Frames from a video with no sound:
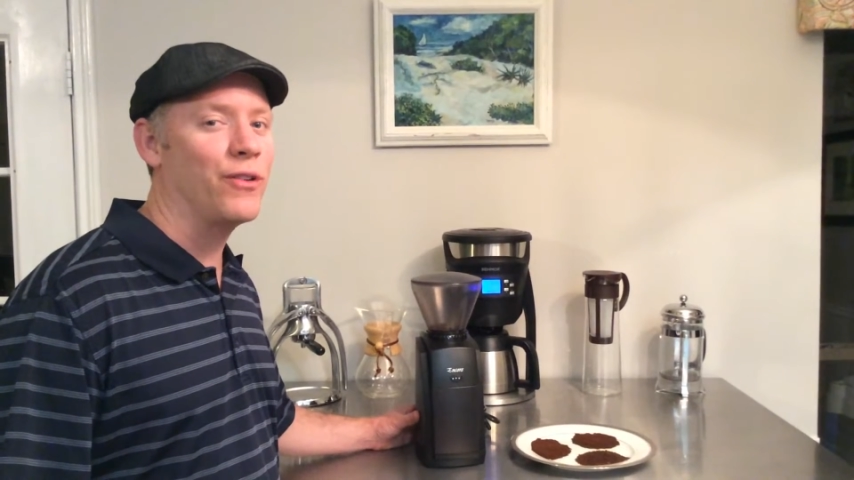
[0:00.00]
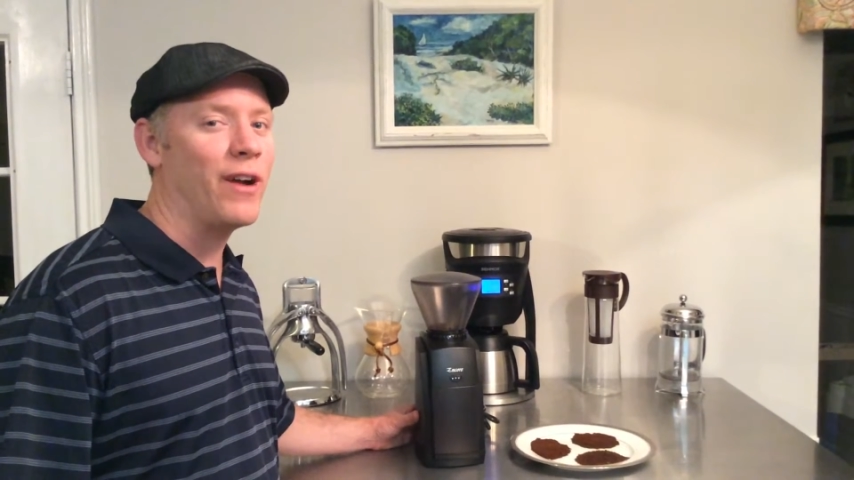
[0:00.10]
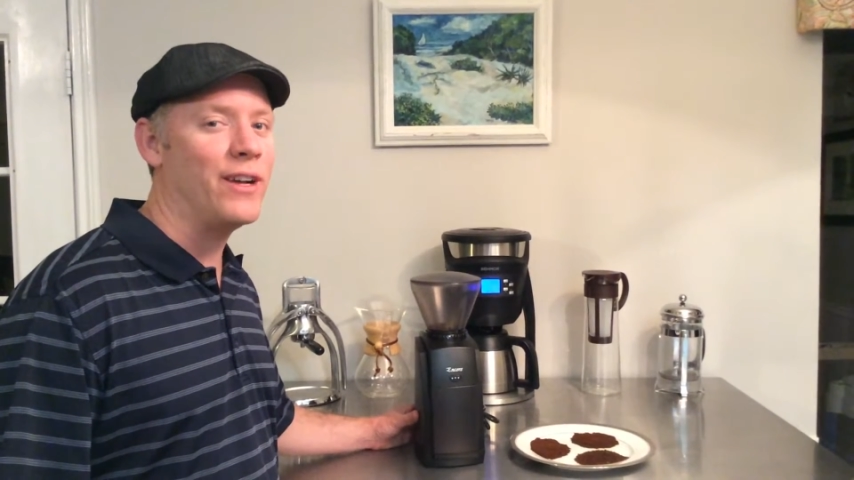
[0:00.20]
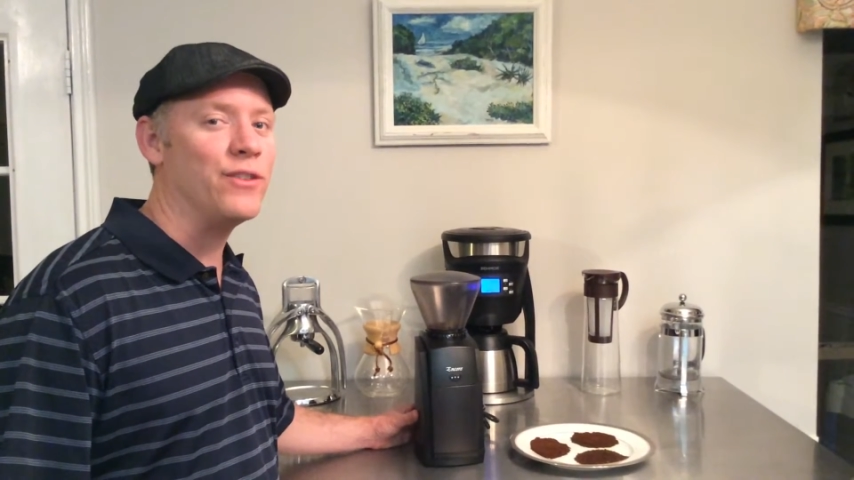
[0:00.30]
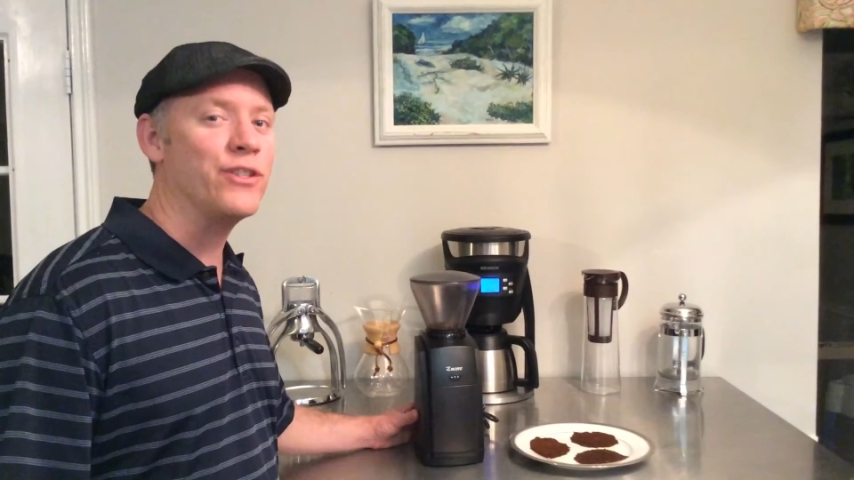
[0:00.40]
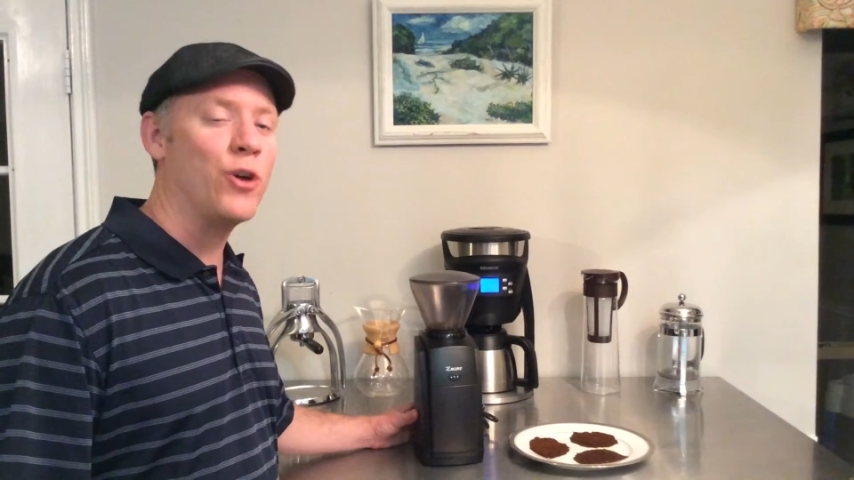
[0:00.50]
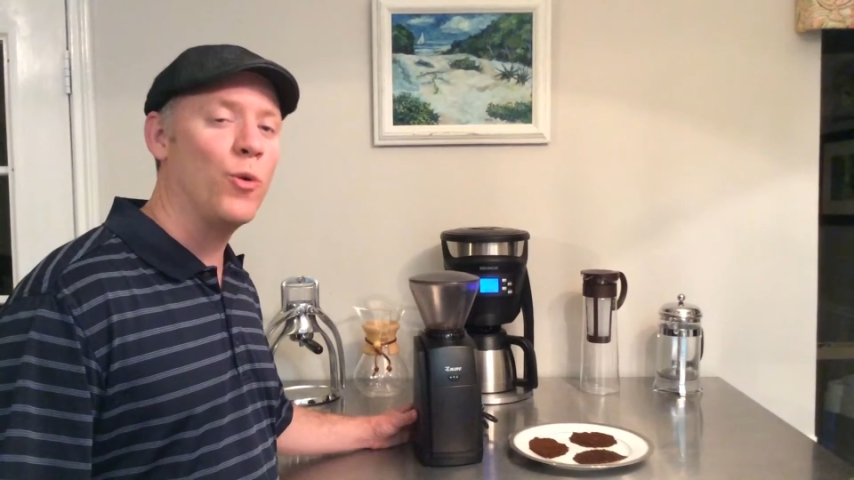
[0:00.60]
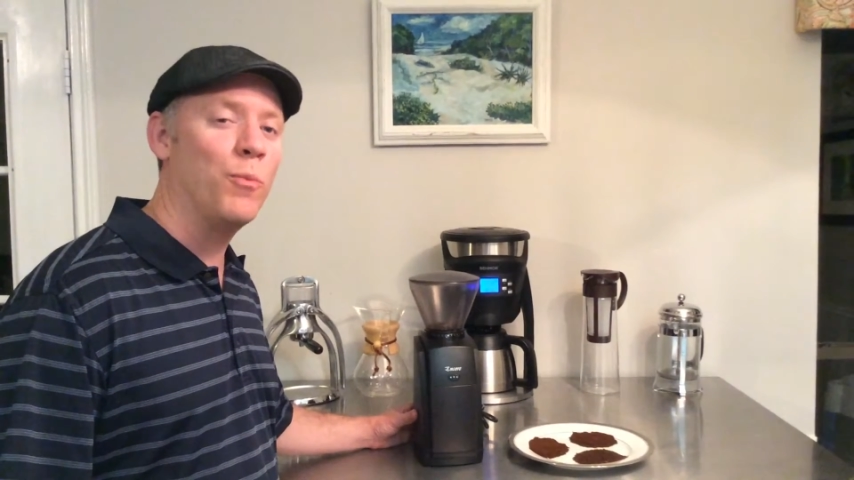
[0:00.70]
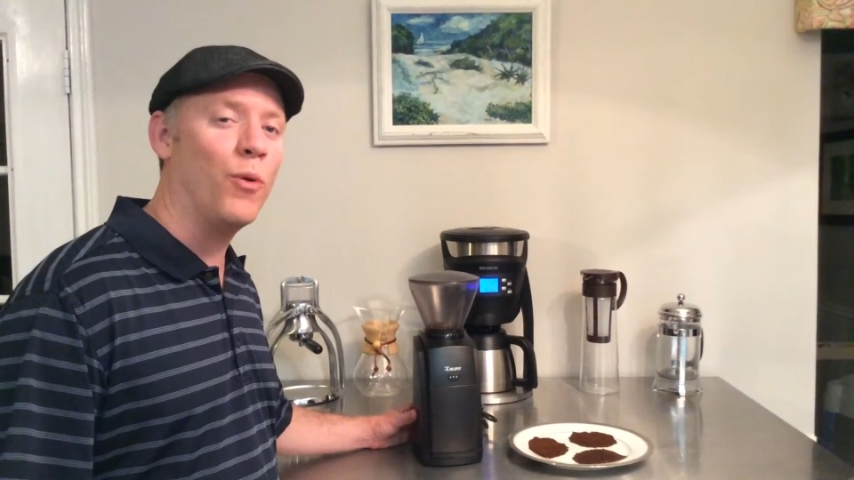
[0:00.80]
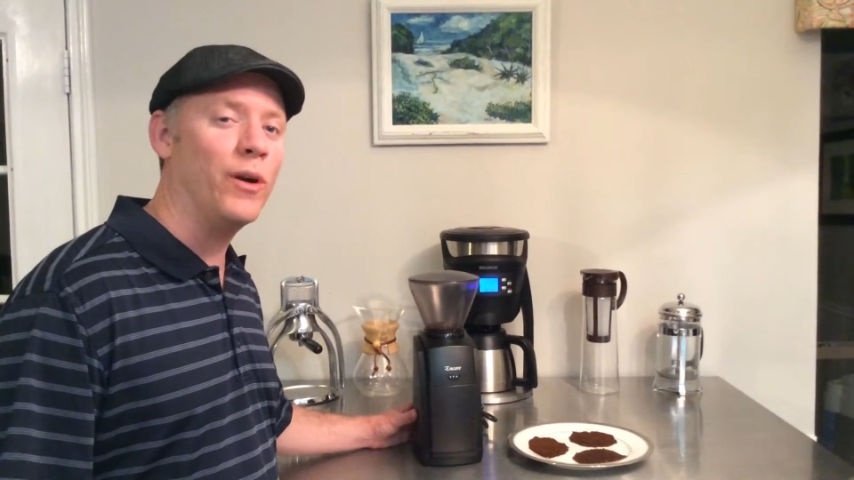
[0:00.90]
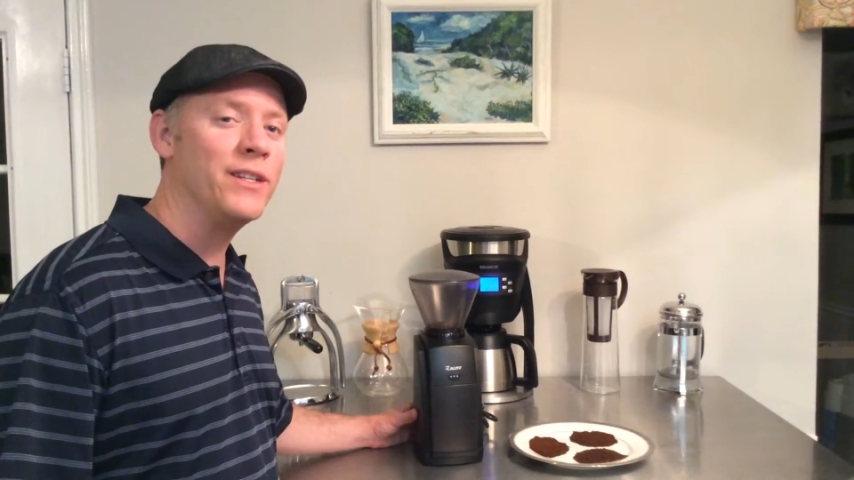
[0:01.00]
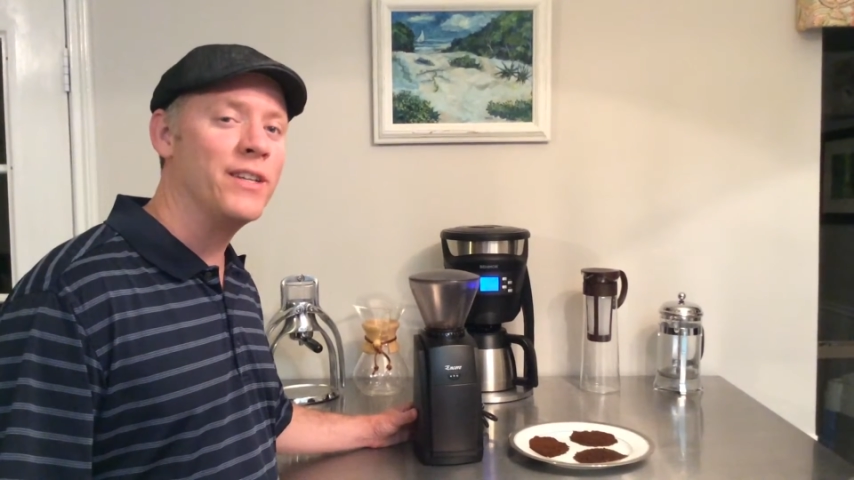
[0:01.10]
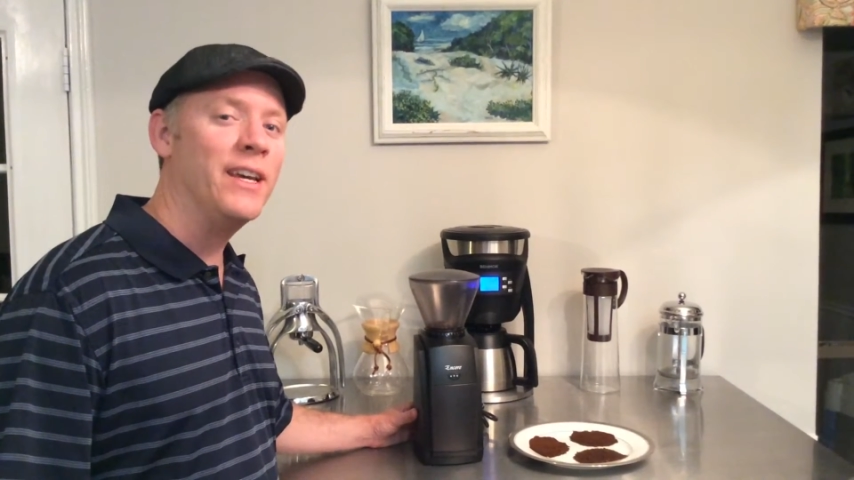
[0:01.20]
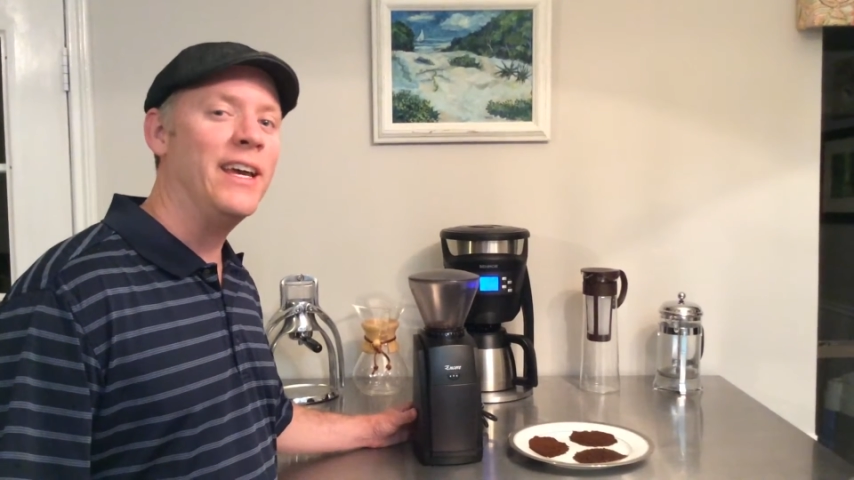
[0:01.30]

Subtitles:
grinder is so important